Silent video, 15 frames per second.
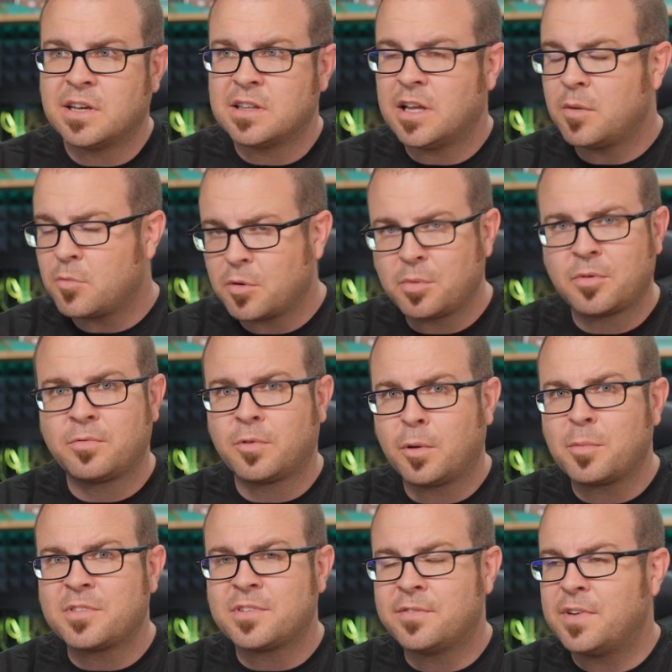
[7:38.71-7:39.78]
a lot more
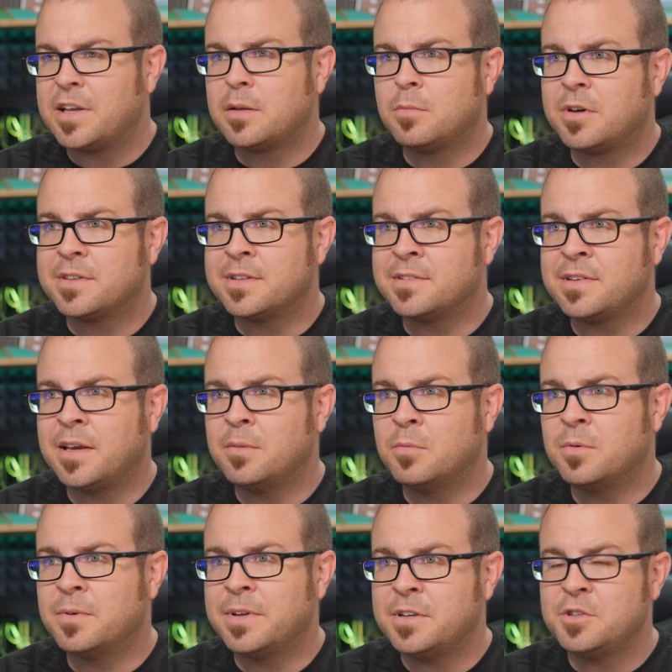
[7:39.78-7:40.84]
performance available on the
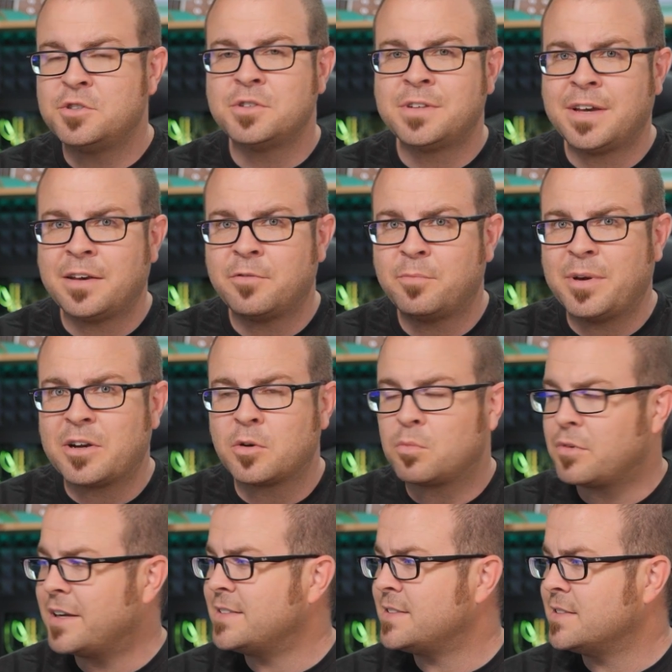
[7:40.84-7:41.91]
table, and you should have better
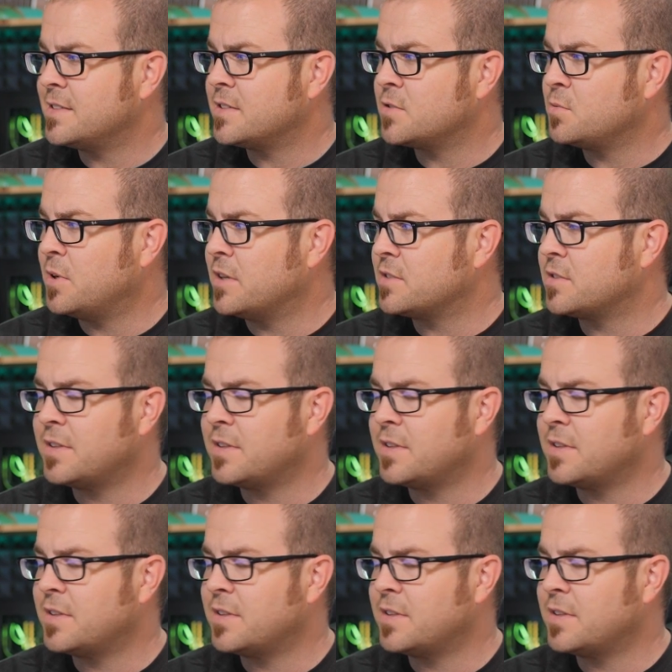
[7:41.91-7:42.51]
prices as well.